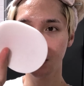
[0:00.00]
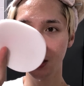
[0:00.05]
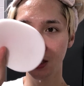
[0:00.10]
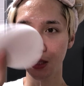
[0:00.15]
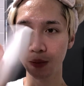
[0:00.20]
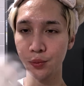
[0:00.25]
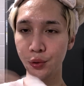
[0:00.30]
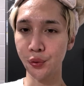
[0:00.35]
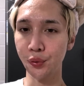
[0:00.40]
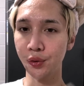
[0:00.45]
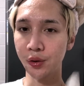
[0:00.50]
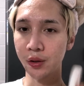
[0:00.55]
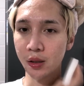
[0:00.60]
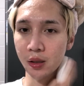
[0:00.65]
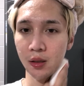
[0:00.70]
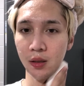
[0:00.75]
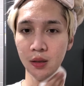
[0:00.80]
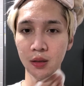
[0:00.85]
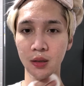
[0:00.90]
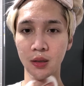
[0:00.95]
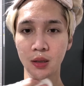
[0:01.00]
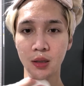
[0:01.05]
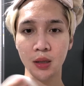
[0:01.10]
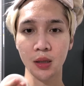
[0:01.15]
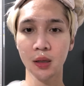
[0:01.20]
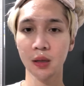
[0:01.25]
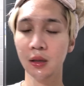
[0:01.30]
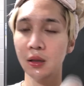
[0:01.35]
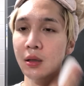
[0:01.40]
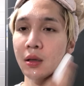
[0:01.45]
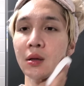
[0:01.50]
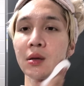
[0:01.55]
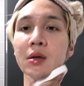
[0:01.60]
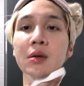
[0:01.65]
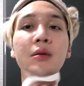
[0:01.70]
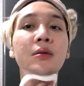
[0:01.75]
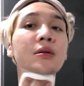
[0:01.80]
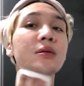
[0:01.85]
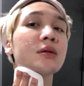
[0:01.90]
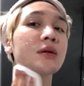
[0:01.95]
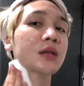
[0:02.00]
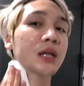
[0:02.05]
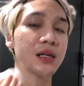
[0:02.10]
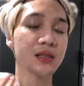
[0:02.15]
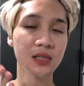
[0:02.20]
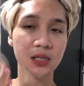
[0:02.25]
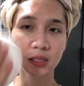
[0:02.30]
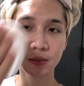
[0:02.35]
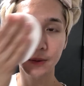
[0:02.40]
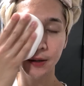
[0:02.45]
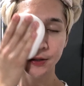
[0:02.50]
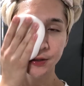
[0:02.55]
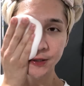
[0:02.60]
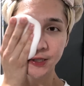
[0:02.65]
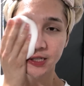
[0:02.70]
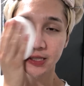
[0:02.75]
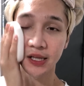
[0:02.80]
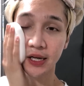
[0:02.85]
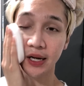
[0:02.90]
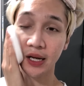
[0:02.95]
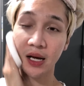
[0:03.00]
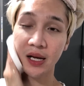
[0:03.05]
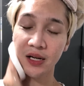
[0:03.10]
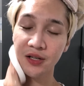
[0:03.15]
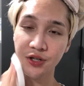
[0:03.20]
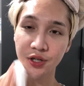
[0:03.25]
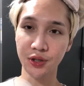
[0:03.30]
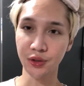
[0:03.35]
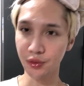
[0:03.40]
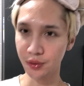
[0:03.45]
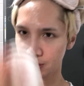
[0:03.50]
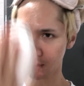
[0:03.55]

smooth cleansing sponges that i kind of just